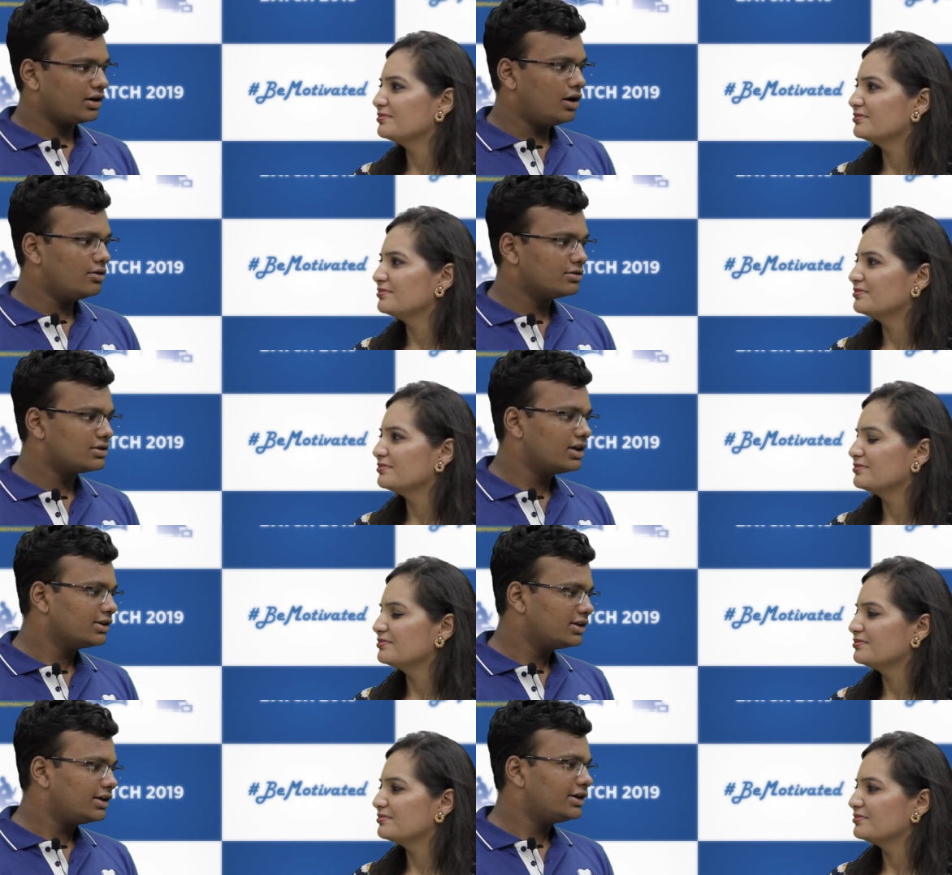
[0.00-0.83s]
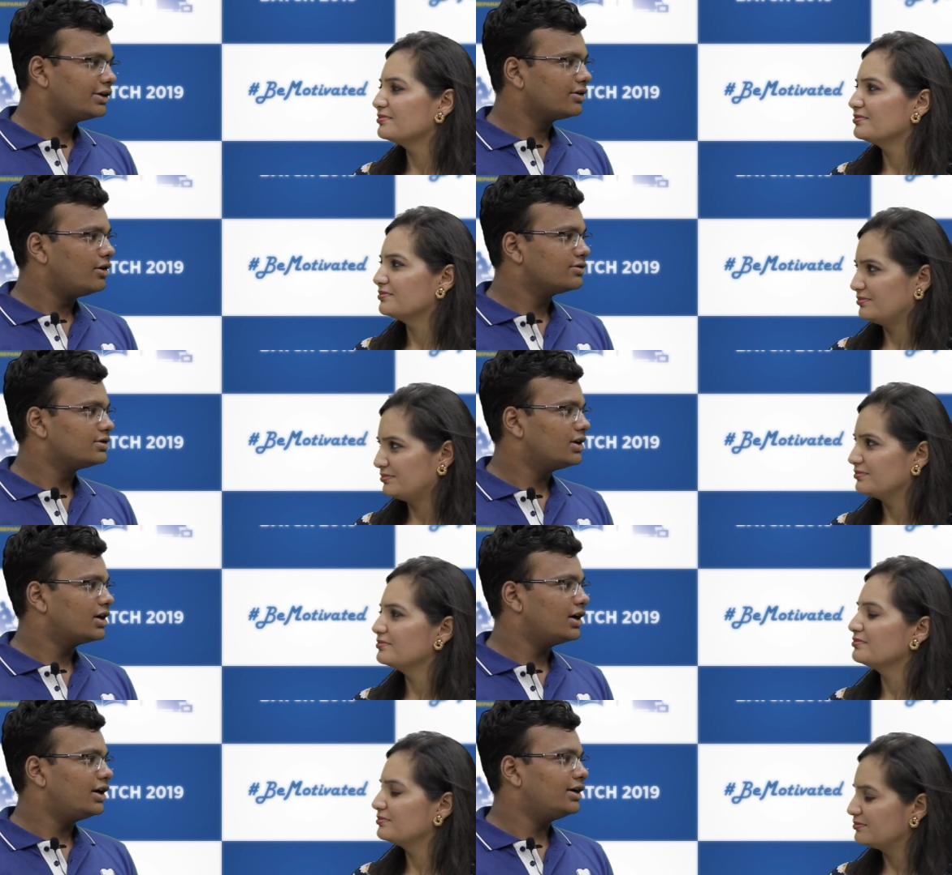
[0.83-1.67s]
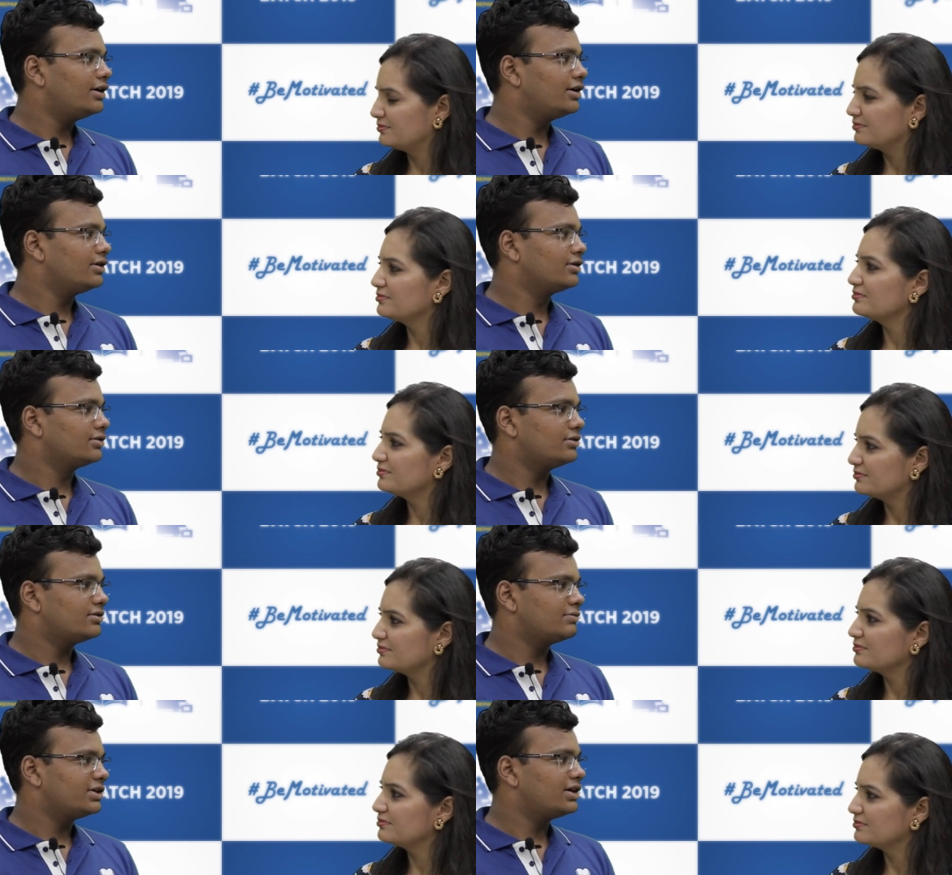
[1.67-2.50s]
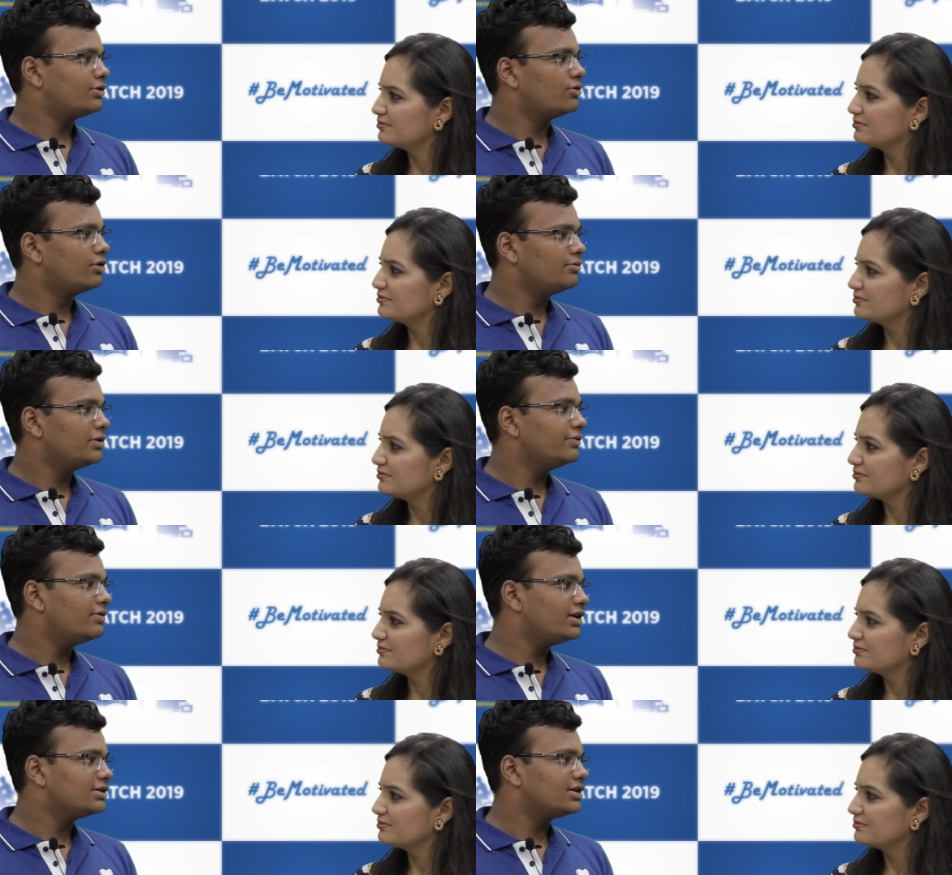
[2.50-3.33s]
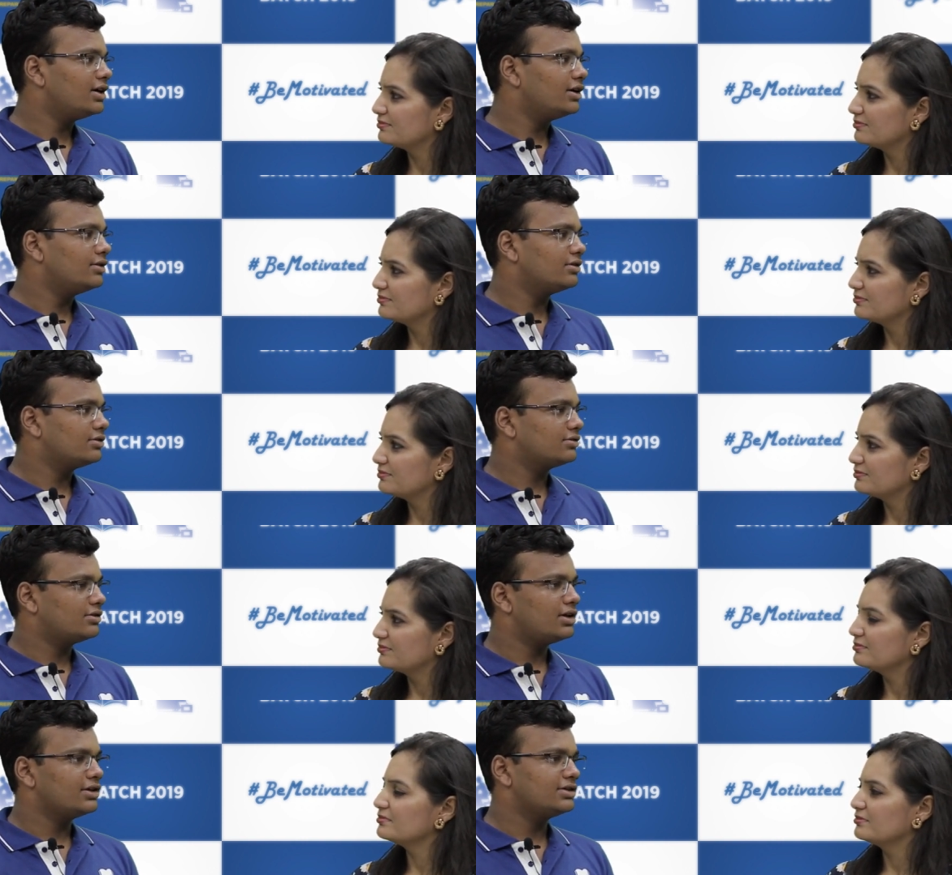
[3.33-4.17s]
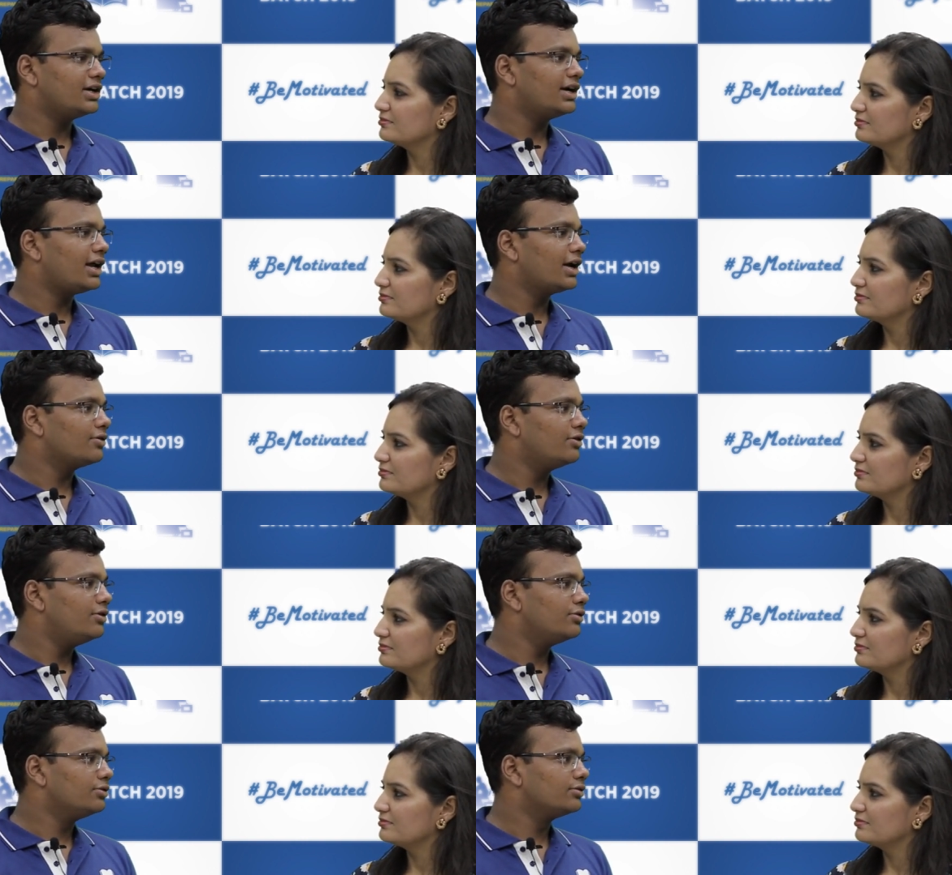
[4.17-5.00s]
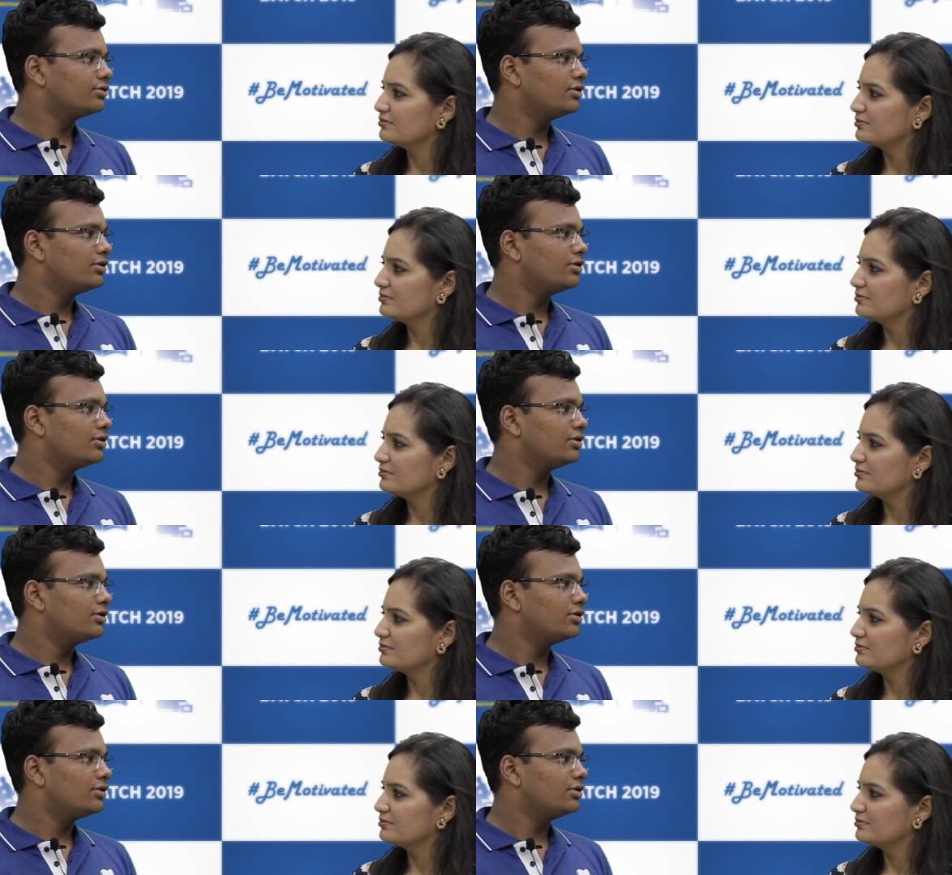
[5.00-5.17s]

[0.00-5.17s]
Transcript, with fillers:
Speaker 1: counseling, they did counseling and told me ways and things that I could do